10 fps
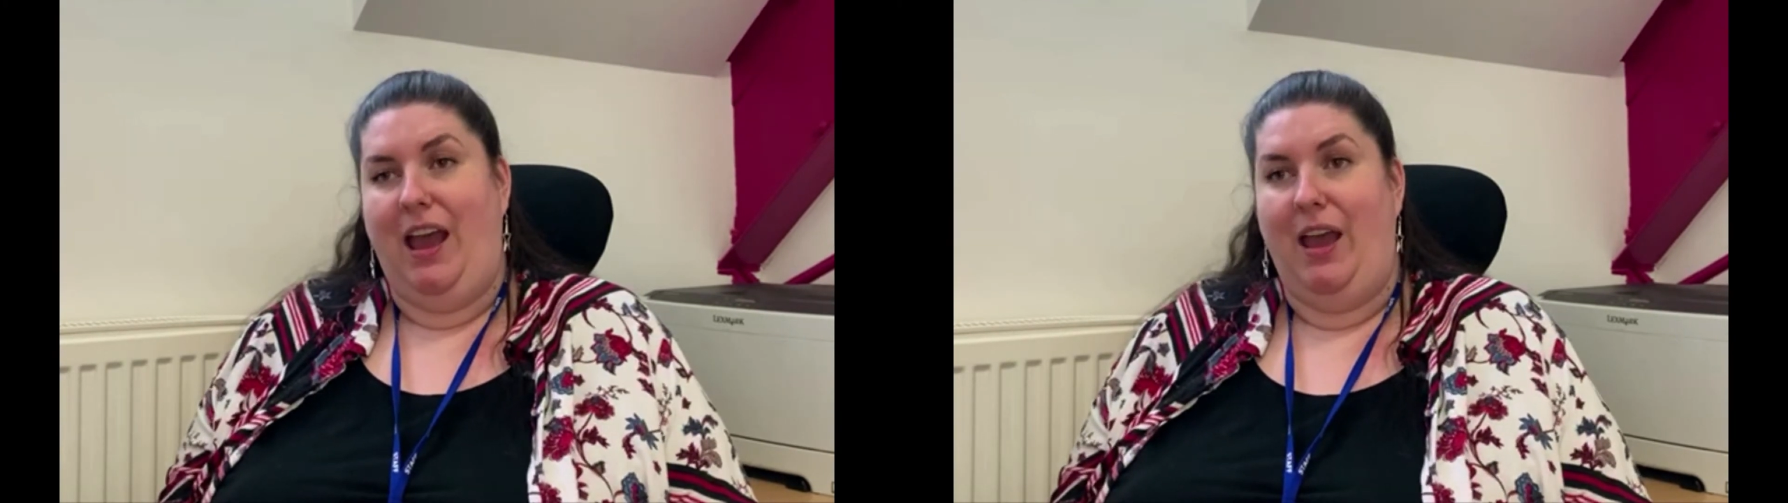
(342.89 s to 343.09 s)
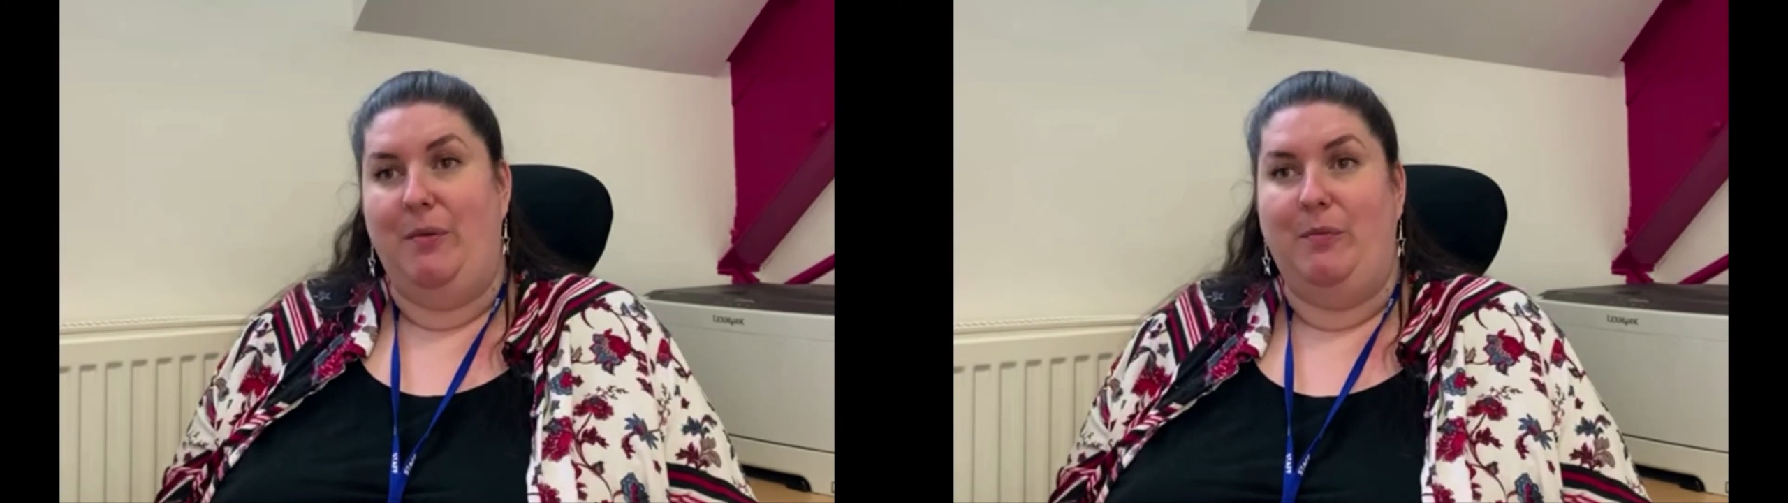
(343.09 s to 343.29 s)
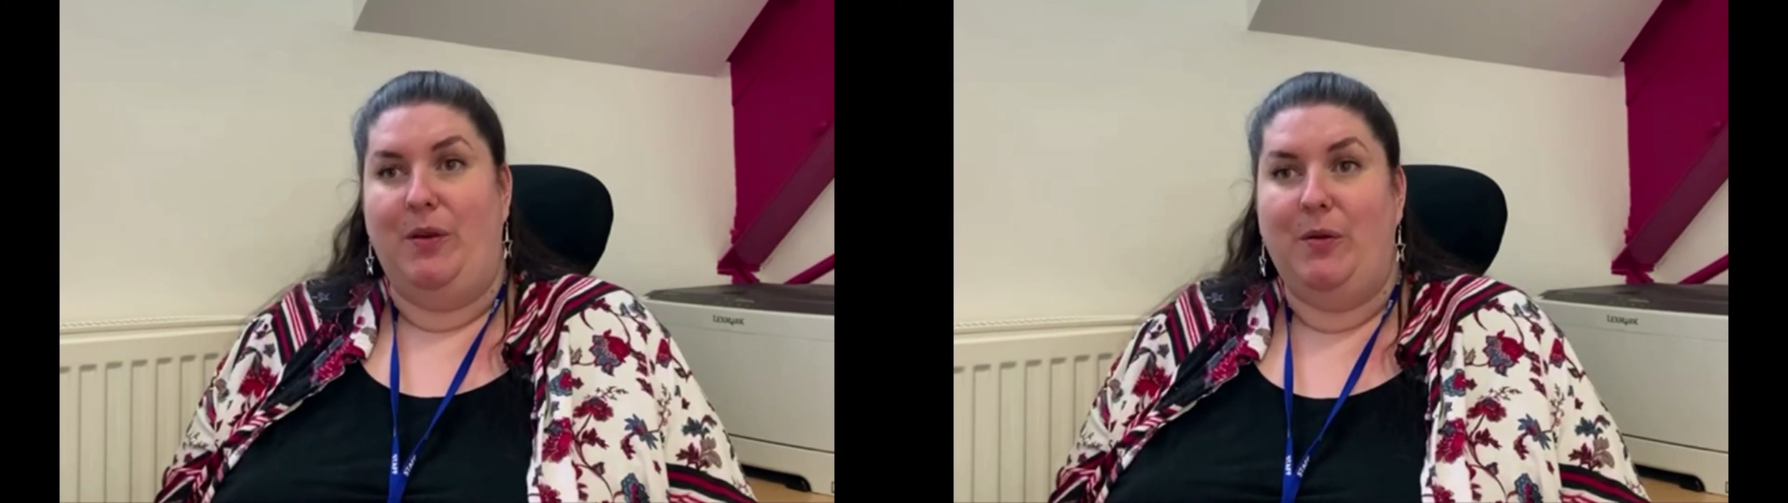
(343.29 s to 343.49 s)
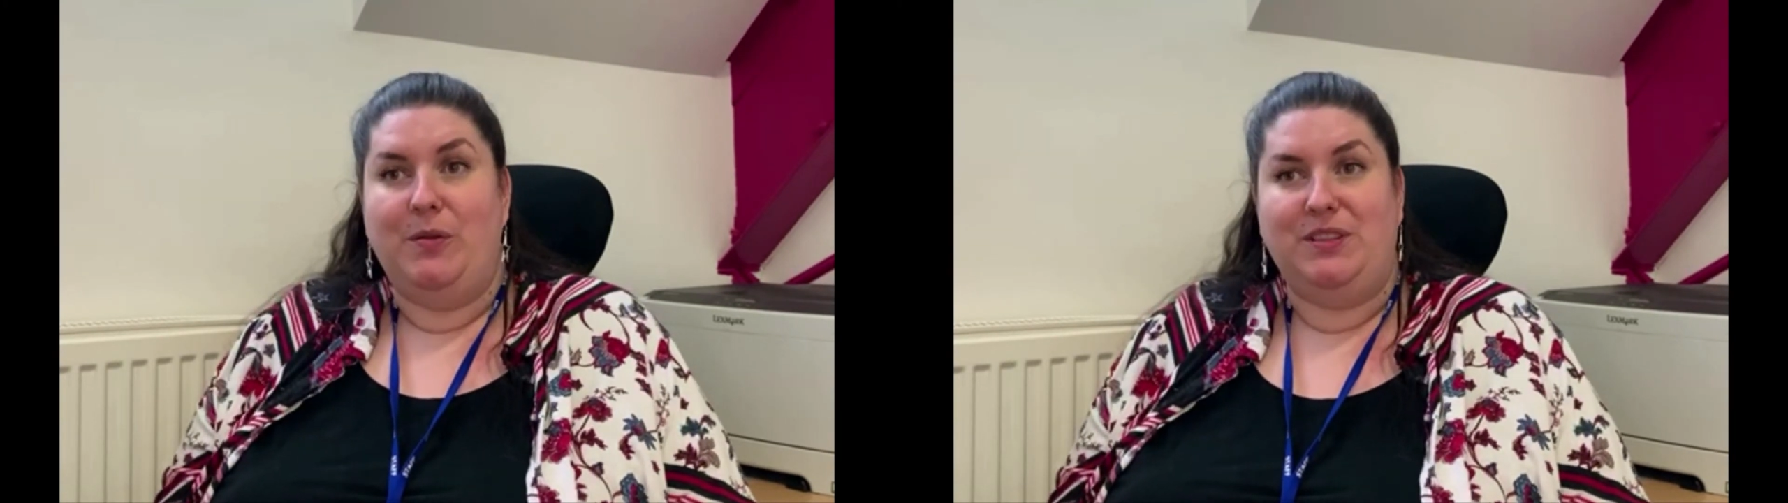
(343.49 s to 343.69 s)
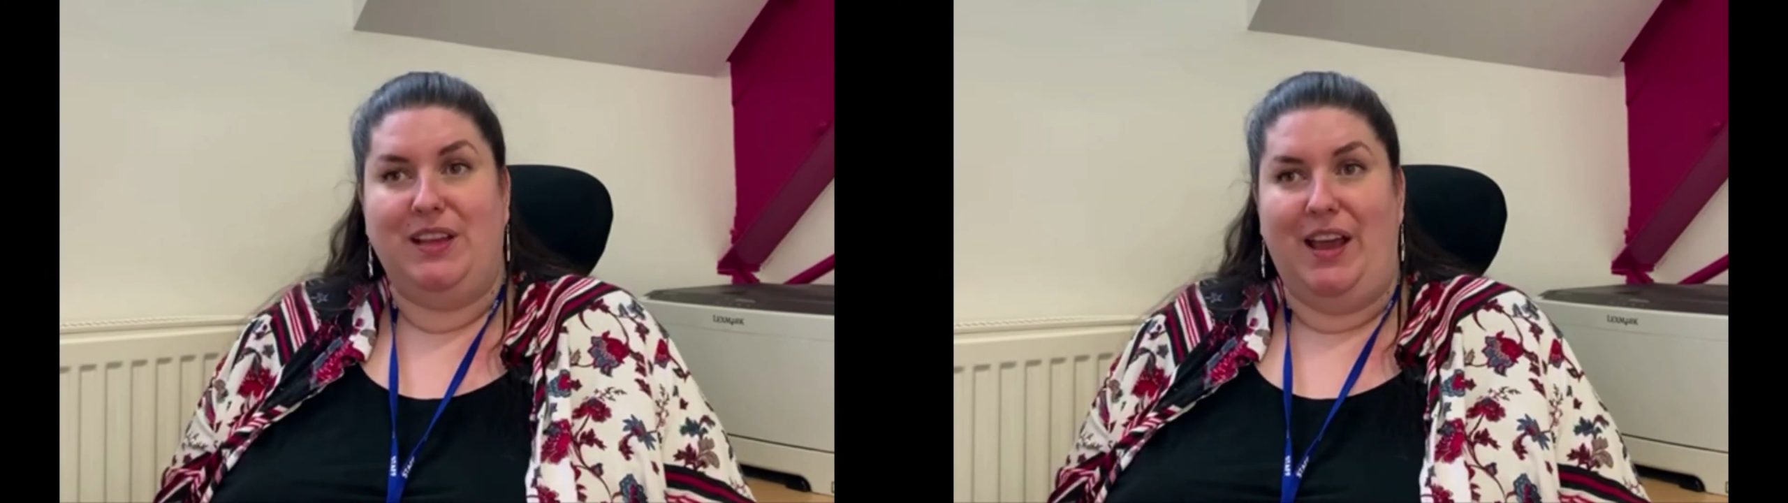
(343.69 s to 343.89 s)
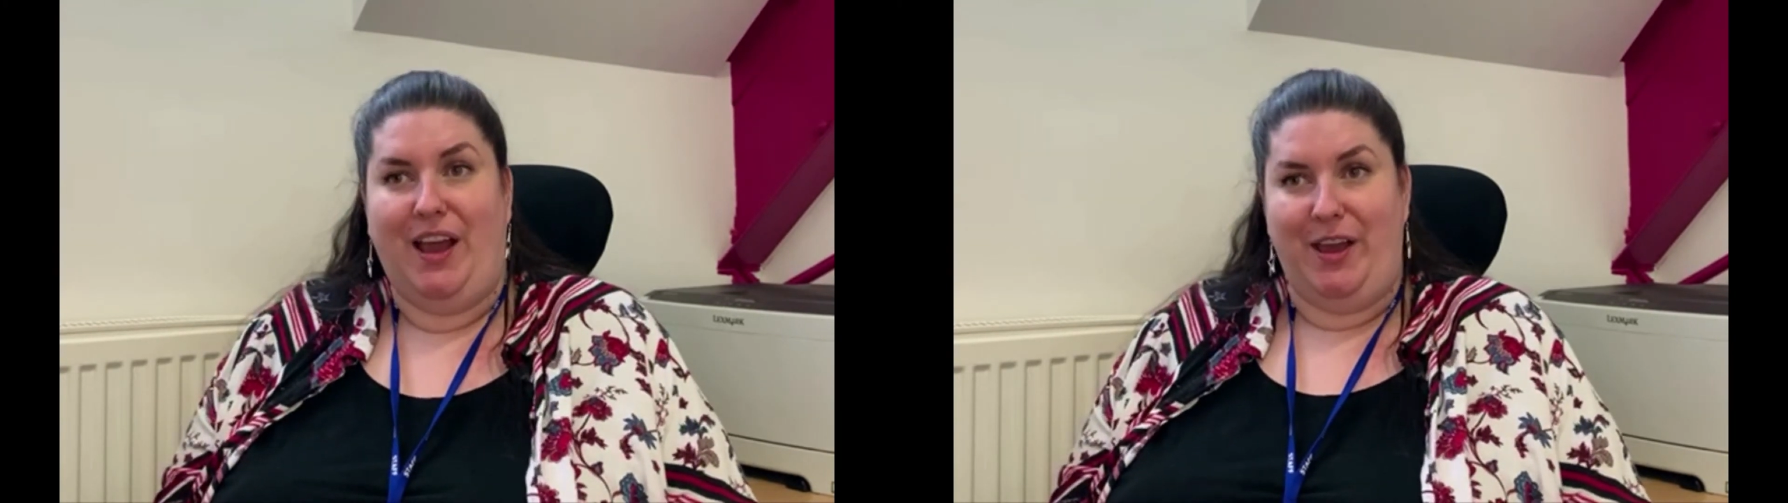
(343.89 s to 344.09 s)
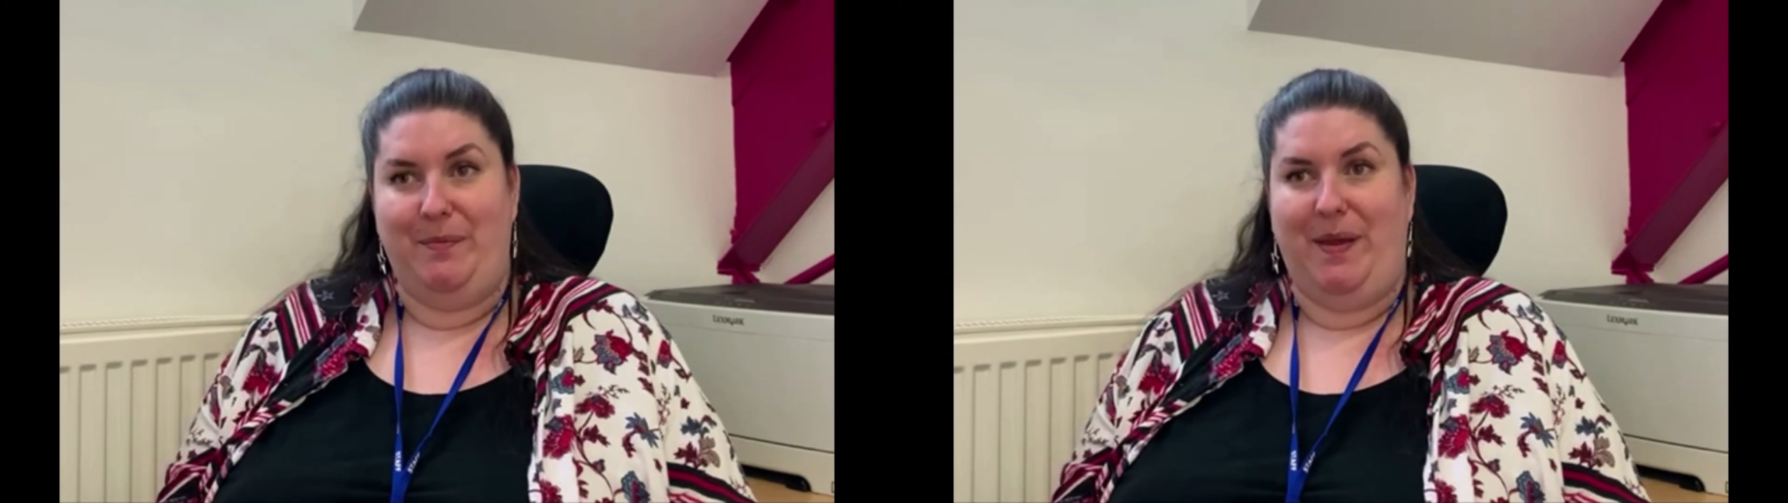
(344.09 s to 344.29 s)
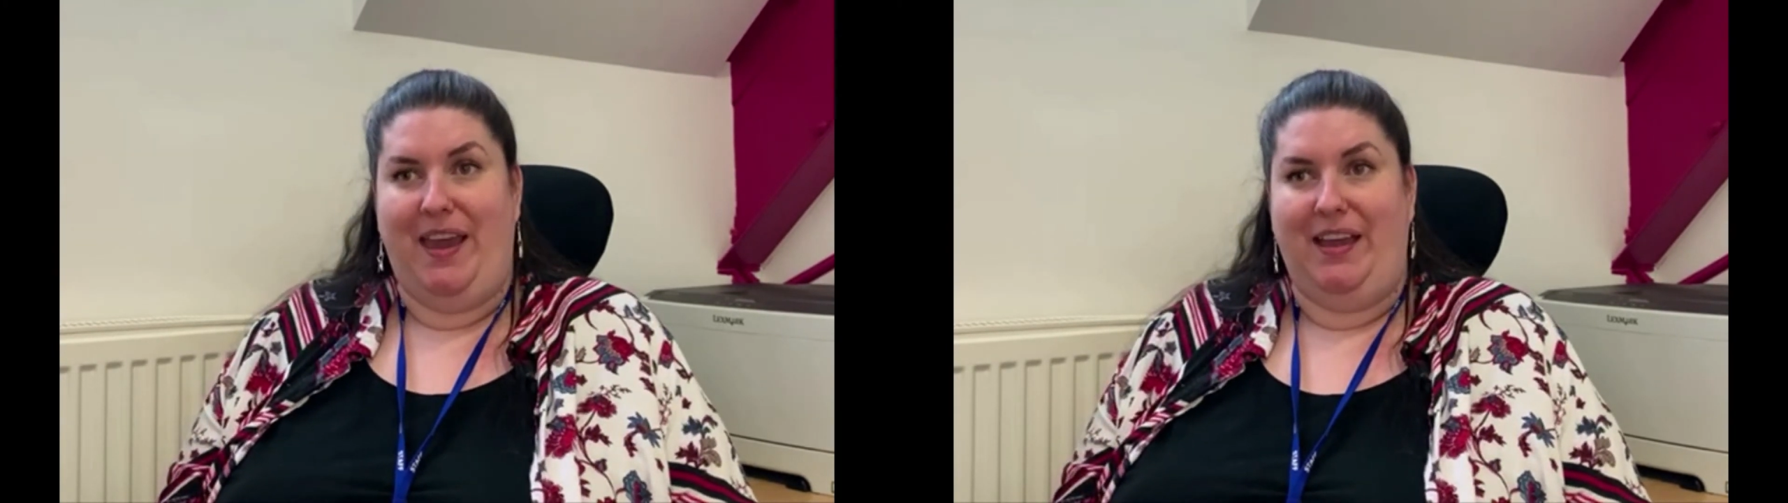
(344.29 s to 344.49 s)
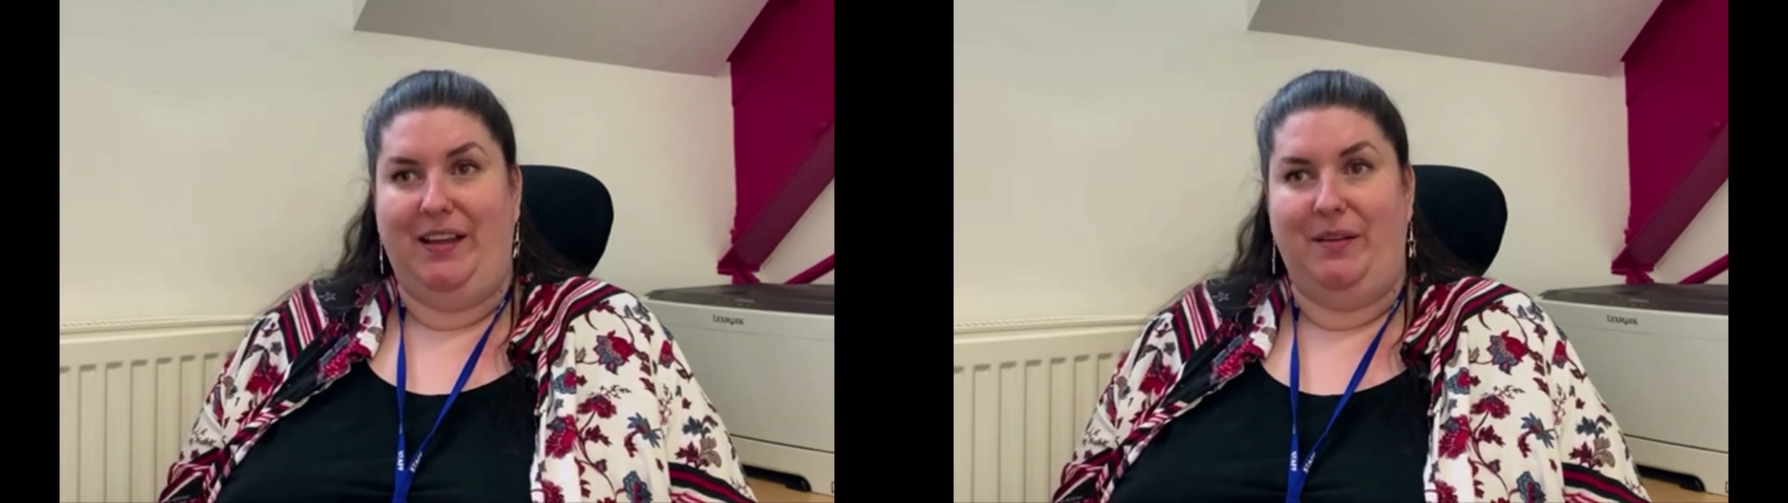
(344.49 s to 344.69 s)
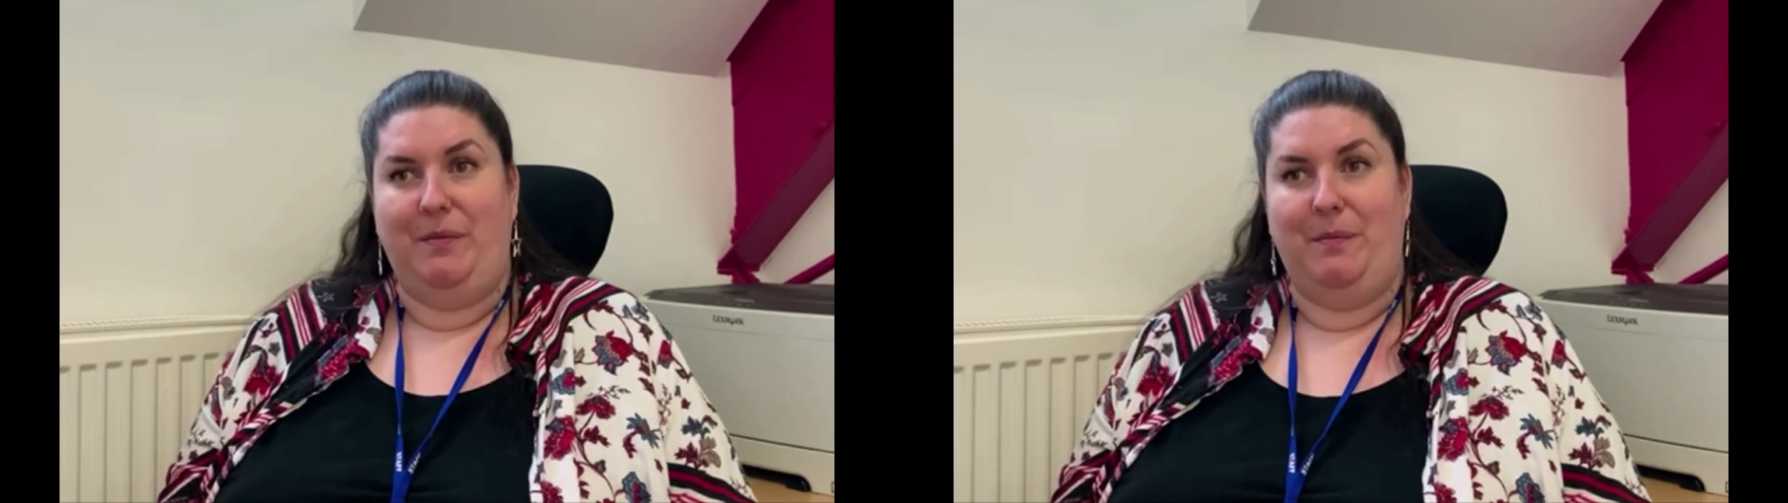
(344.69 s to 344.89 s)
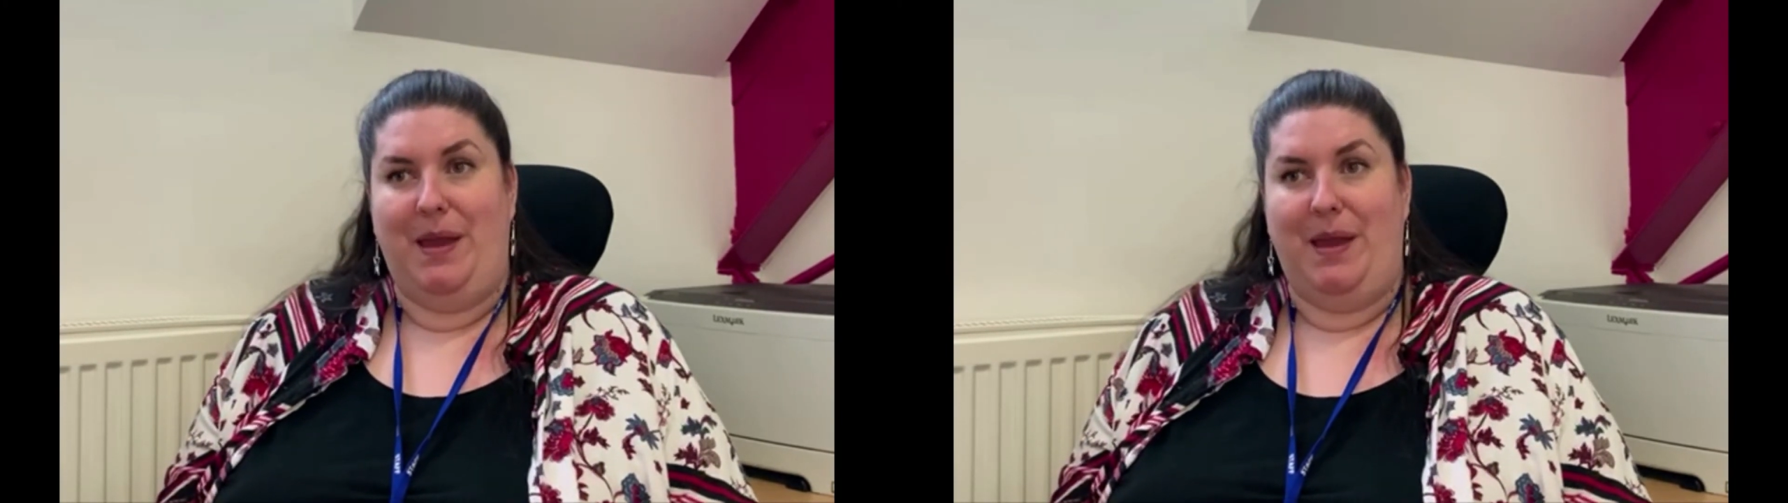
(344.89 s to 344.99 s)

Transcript: We're also hoping,